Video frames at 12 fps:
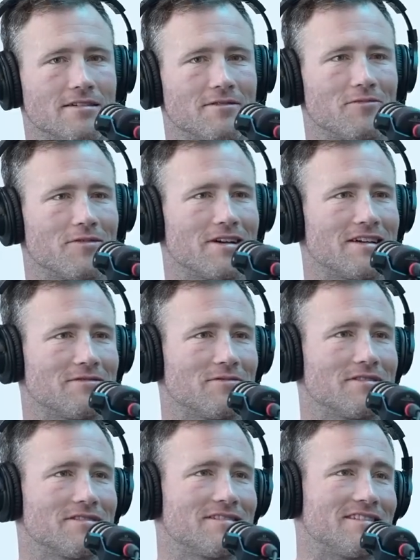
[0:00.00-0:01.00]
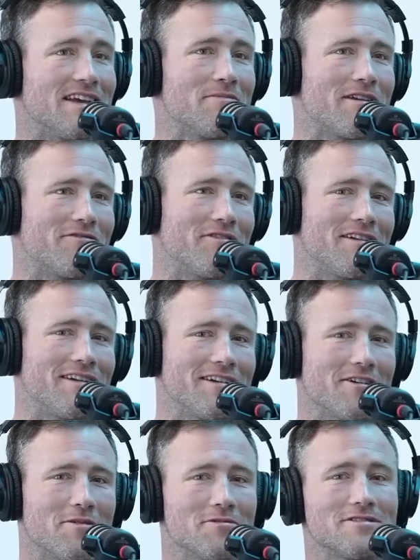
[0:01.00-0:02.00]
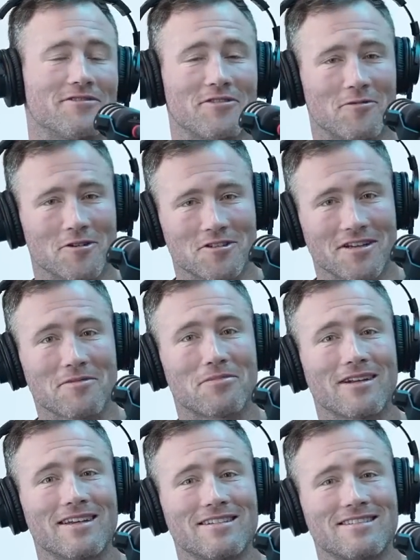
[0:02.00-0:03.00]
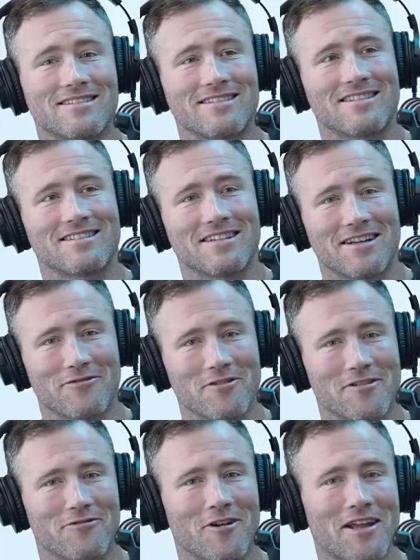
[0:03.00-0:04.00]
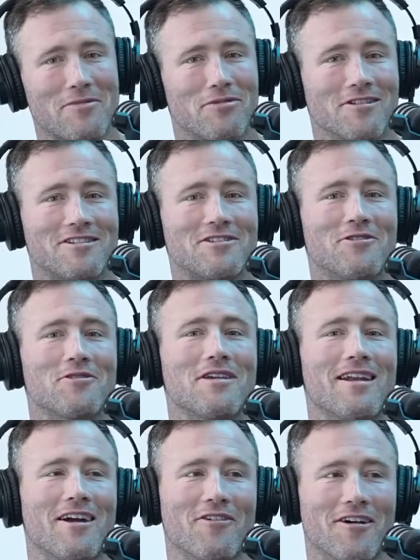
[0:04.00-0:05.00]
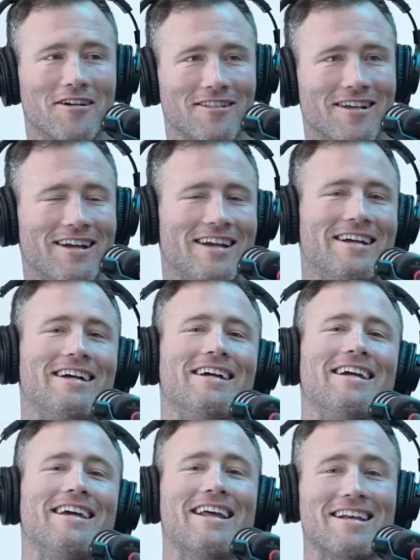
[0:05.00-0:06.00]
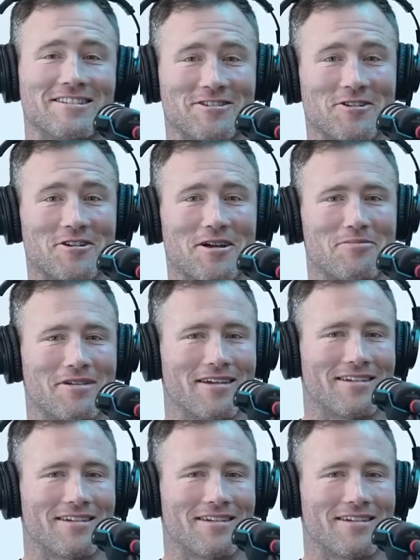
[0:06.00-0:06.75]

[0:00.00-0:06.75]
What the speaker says: Well, Sam at Affinity Diamonds, if you're watching, please deliver it. Frankie Puller-2 at the NRL. It hasn't turned up yet.